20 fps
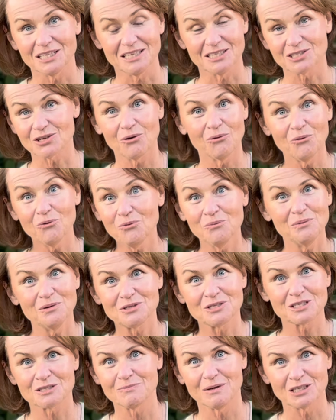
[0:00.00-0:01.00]
It's got
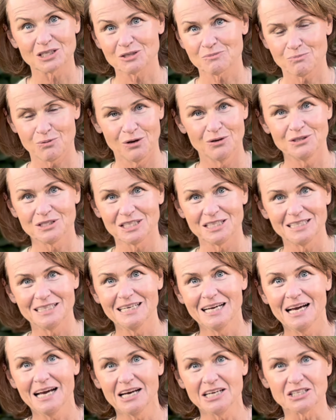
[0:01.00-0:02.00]
almost as much protein
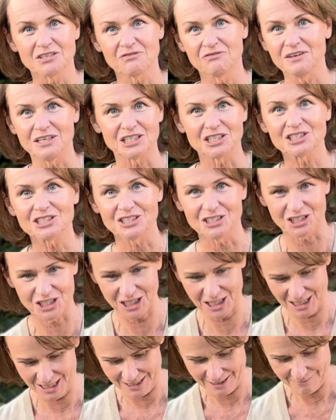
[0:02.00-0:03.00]
as fish and
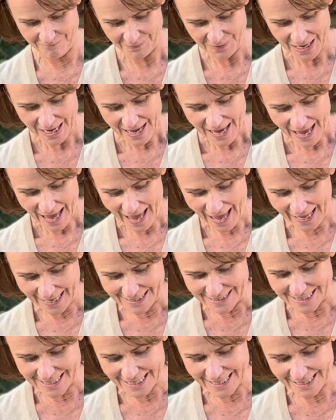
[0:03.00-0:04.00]
chicken,
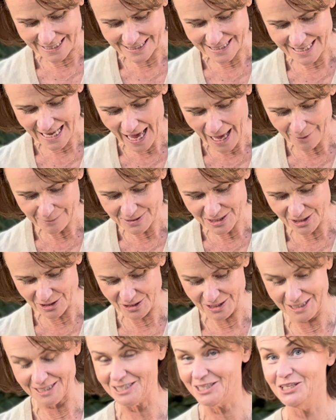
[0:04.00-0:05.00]
and it's
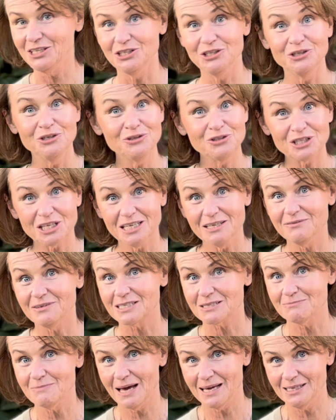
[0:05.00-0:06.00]
absolutely, usually if
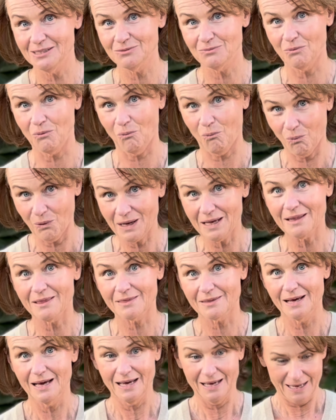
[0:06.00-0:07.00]
it's made with
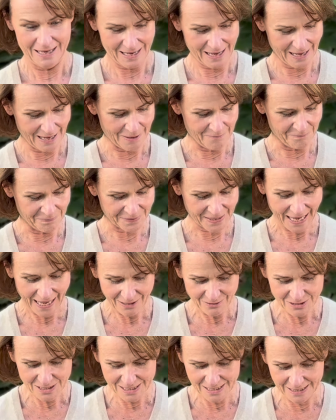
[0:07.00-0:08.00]

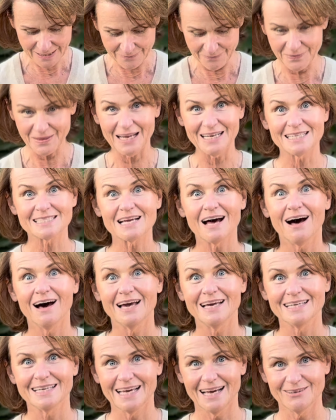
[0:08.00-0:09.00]
calcium, then it's high
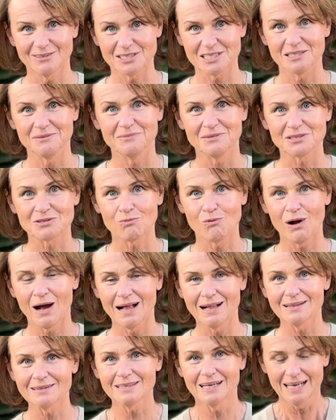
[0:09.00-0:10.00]
in calcium as
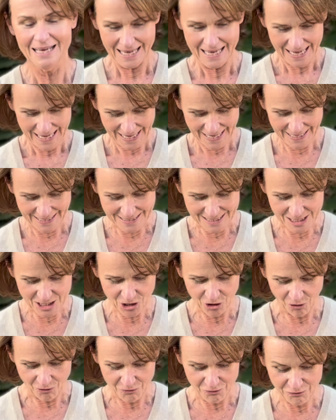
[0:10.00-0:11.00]
well. It's
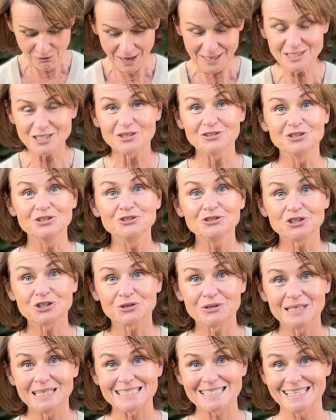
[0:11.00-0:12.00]
got
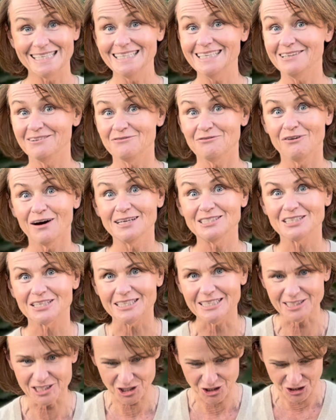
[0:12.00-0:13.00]
phytonutrients in it and
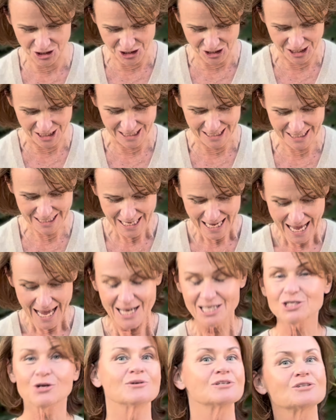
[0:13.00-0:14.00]
phytoestrogen in it,
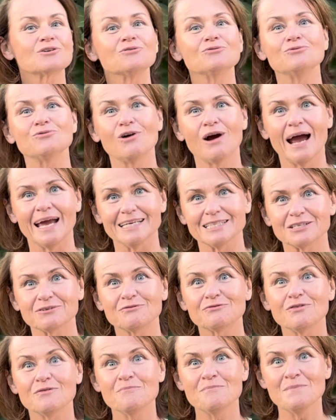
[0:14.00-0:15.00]
so it's great
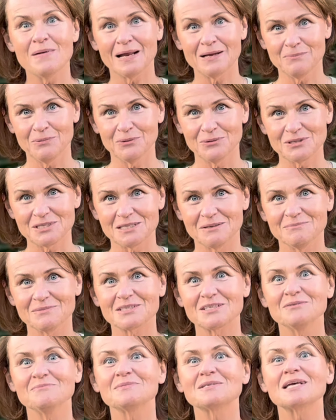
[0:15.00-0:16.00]
for menopause
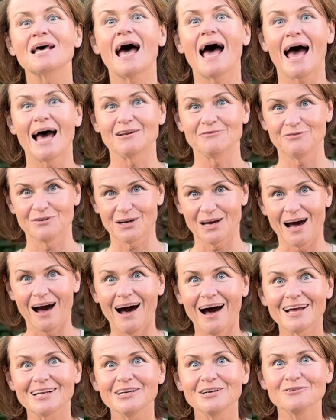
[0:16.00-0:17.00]
symptoms and for
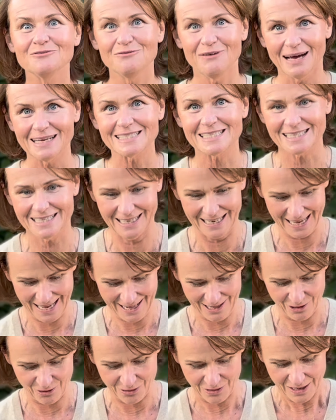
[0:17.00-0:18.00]
cardiovascular
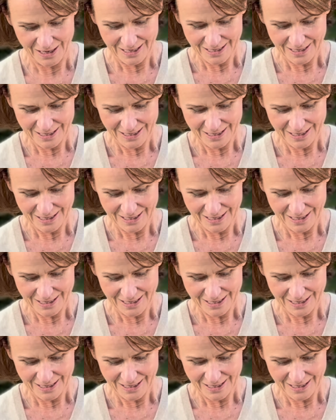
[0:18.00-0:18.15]
health.